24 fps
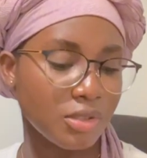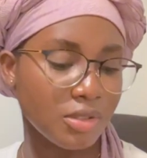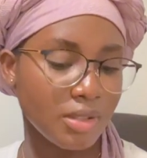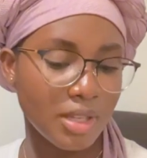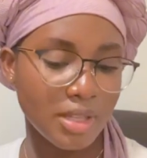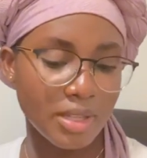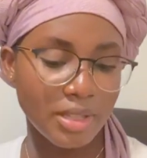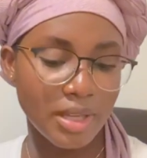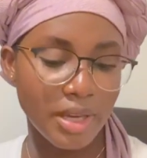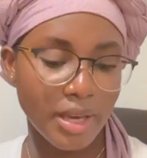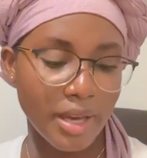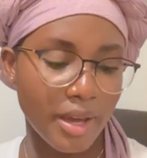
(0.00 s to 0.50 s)

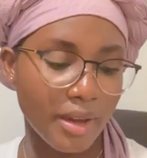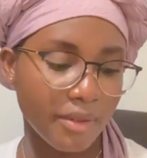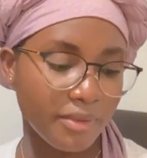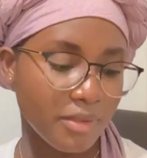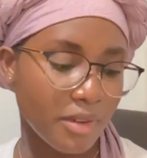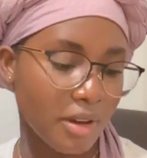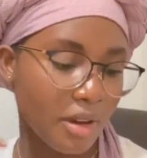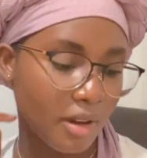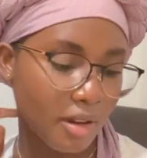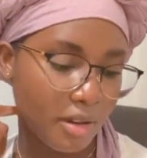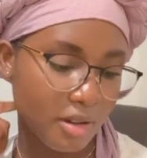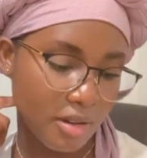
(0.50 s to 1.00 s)
that they have
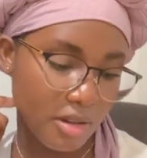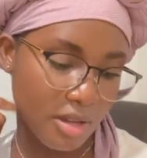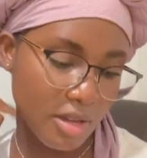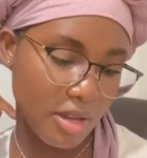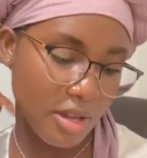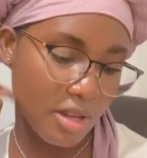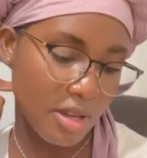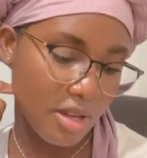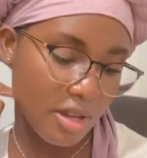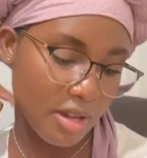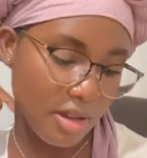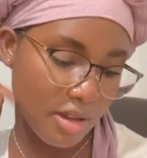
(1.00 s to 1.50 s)
there.
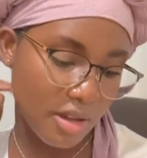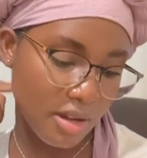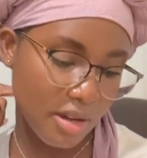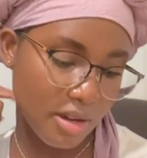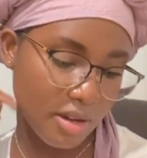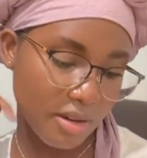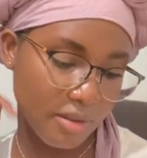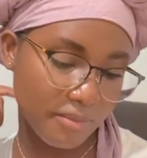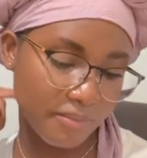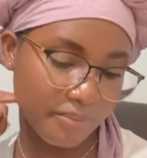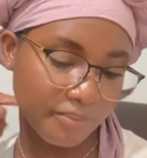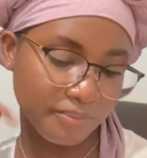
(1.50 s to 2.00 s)

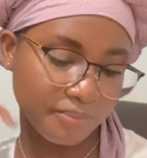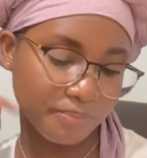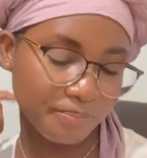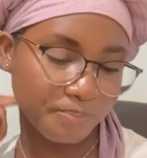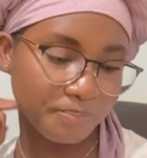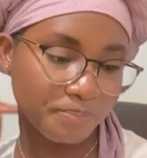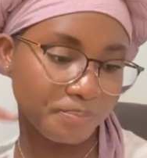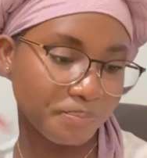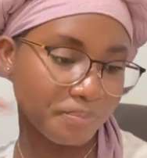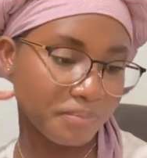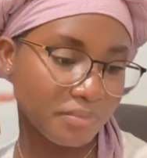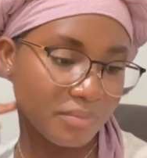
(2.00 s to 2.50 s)

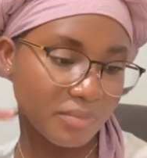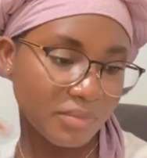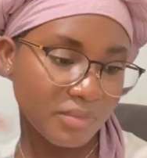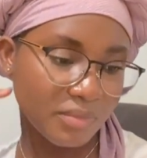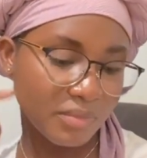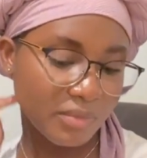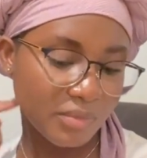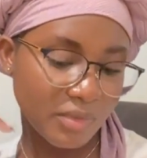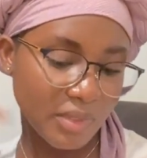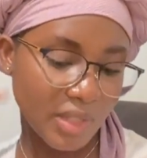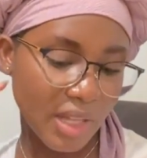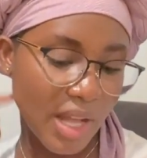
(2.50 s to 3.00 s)

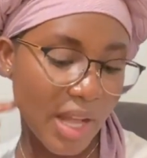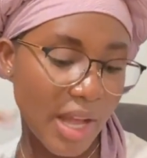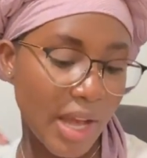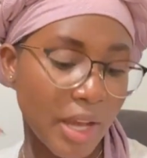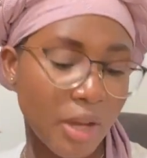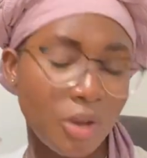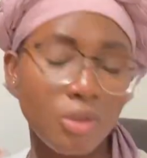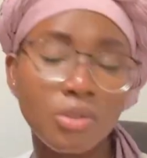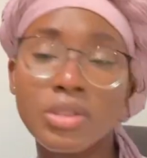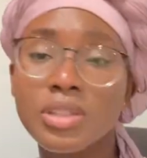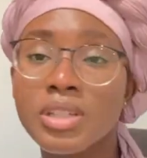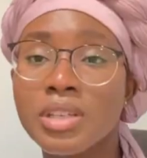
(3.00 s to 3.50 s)
I
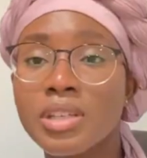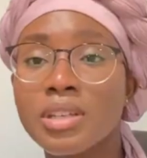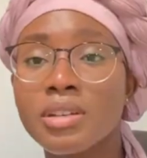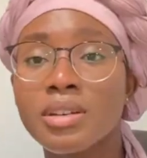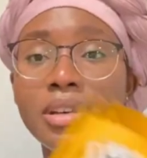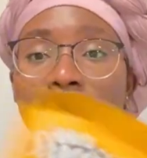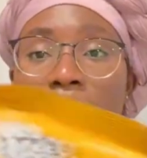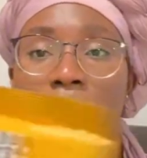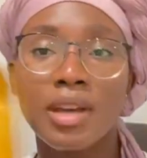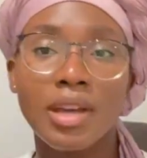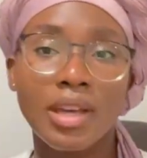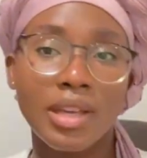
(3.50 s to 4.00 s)
only
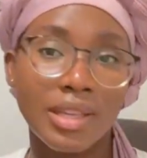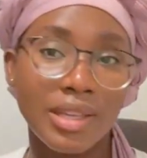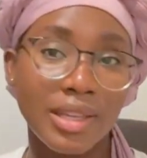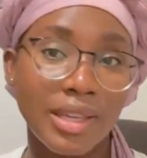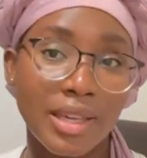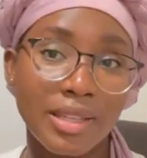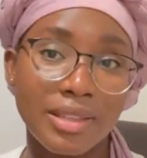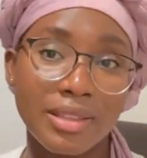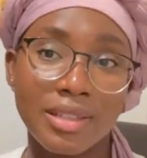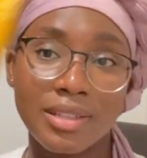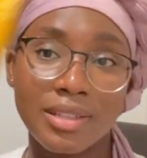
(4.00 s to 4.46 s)
get the